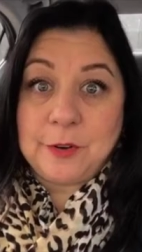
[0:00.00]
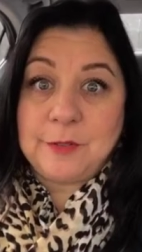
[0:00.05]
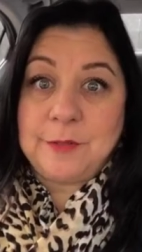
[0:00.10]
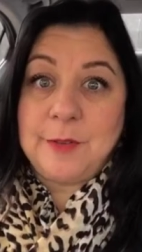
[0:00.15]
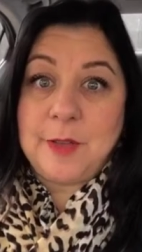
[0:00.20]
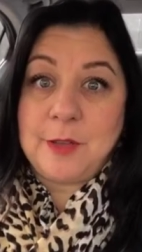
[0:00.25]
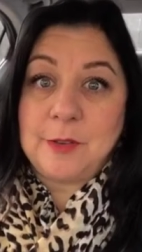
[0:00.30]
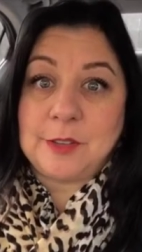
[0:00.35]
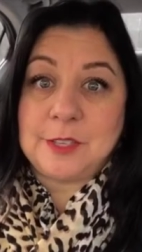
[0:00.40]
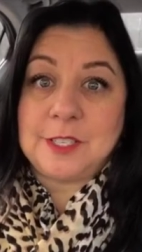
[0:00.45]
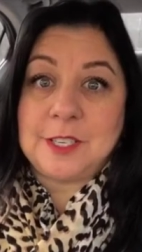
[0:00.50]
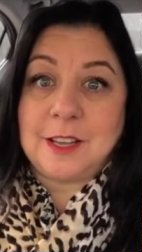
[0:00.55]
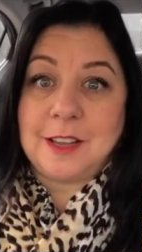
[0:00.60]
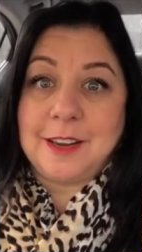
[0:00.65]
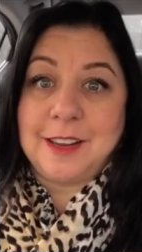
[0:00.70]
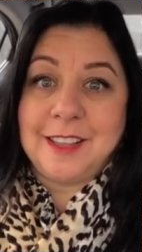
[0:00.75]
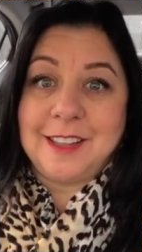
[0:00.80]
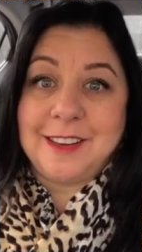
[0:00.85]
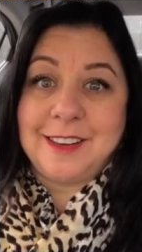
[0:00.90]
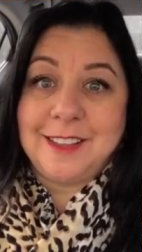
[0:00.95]
focused
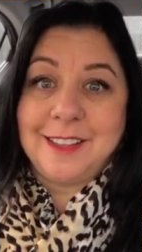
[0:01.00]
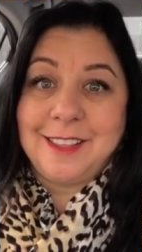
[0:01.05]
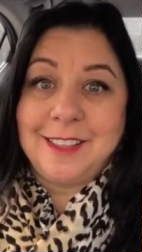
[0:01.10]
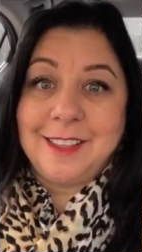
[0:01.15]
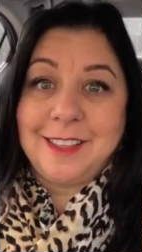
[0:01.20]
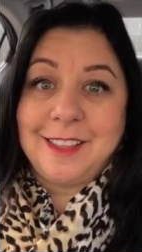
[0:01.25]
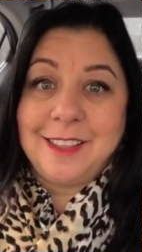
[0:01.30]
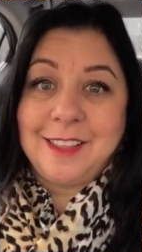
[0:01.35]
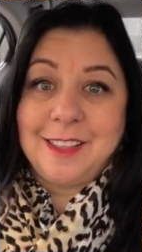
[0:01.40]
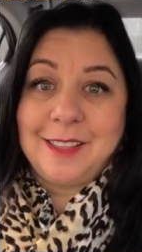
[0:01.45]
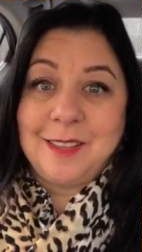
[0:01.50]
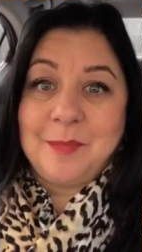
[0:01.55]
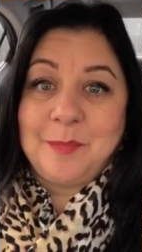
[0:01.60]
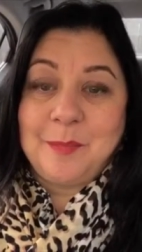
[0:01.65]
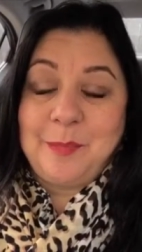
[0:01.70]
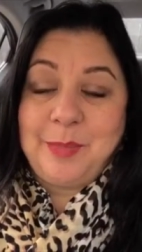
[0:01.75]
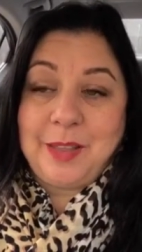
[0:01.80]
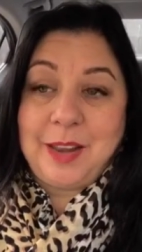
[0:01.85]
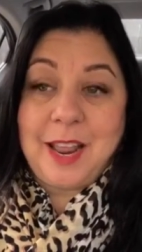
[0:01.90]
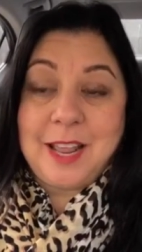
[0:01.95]
on it.
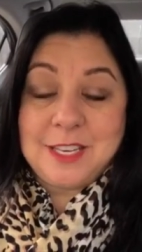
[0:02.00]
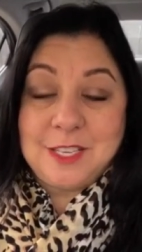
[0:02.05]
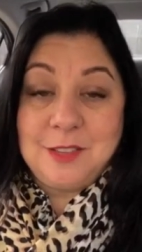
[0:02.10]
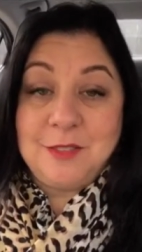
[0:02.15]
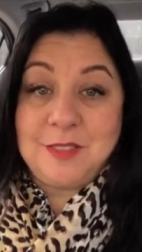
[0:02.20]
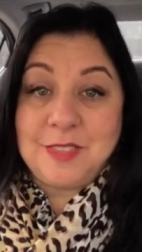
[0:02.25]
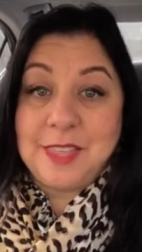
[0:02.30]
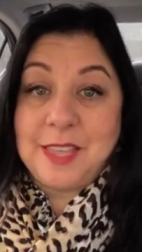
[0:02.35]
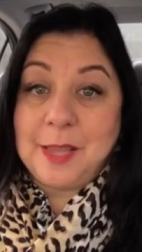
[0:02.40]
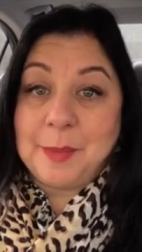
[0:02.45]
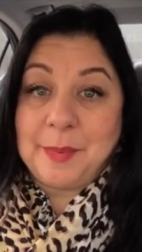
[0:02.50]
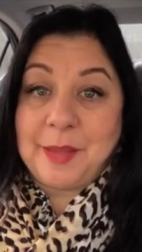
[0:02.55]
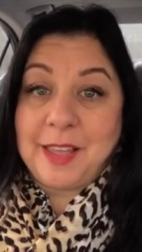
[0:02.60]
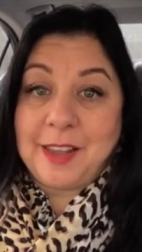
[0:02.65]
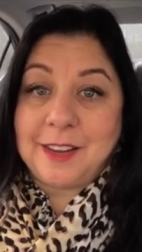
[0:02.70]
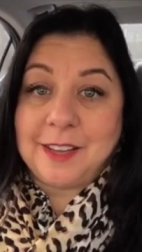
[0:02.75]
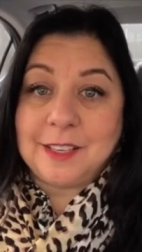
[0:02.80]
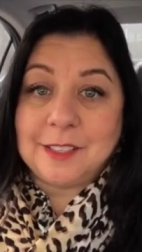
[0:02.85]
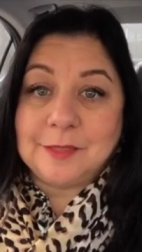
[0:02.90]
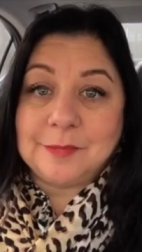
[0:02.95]
But I do think about
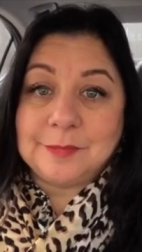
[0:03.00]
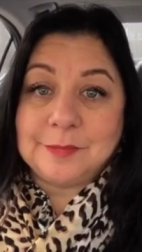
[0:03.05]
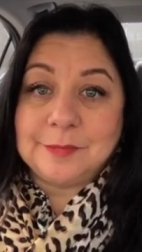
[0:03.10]
it.